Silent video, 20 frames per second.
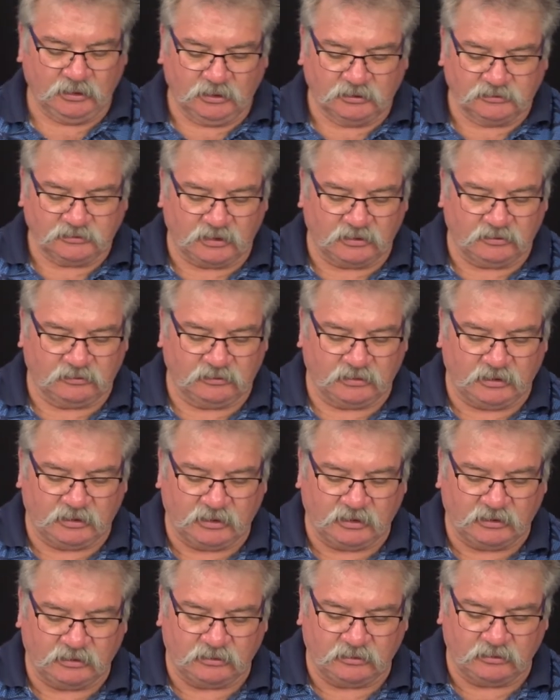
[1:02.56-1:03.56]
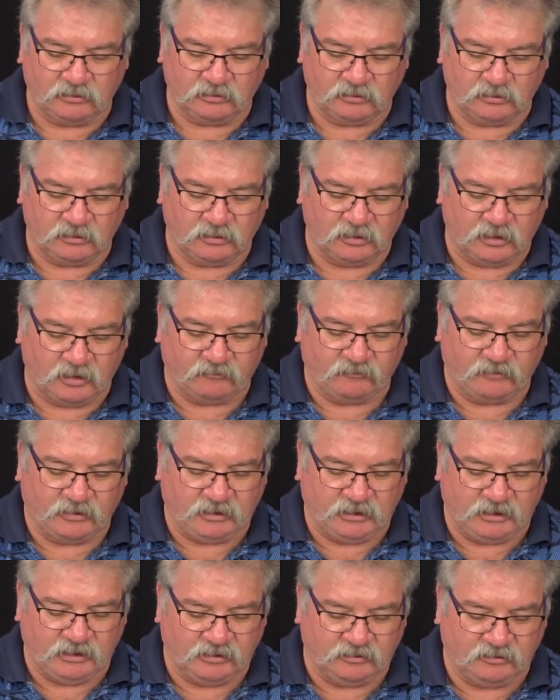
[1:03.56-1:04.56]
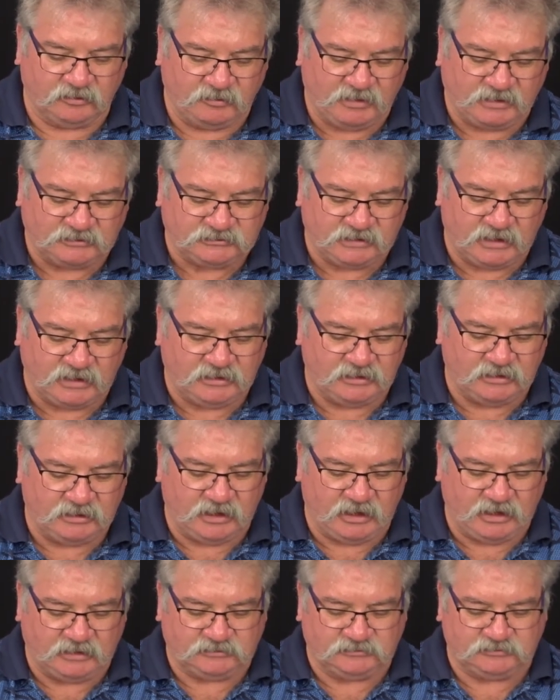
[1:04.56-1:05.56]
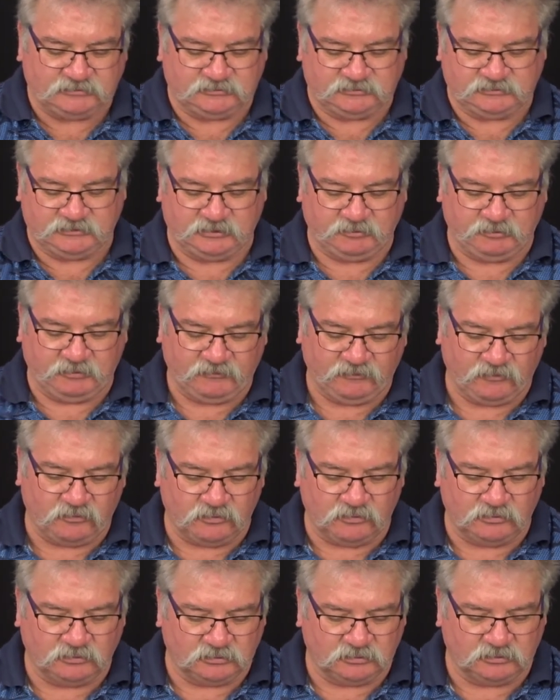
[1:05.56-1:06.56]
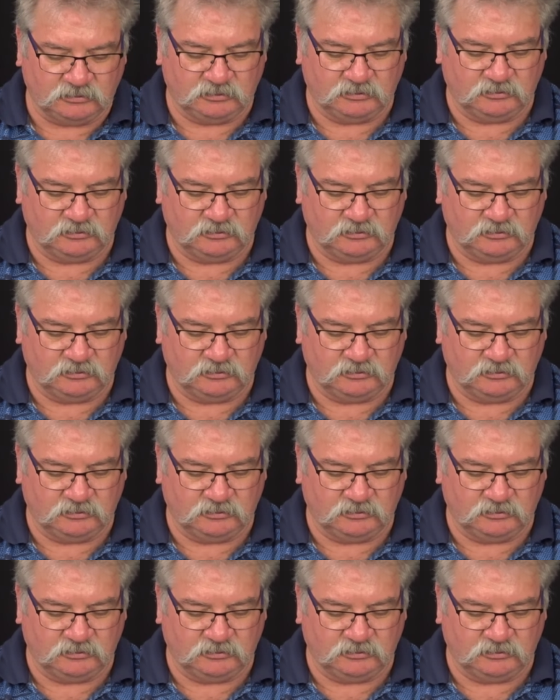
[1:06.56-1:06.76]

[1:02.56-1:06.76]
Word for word: So our friend here, the mouse scanner, as said before,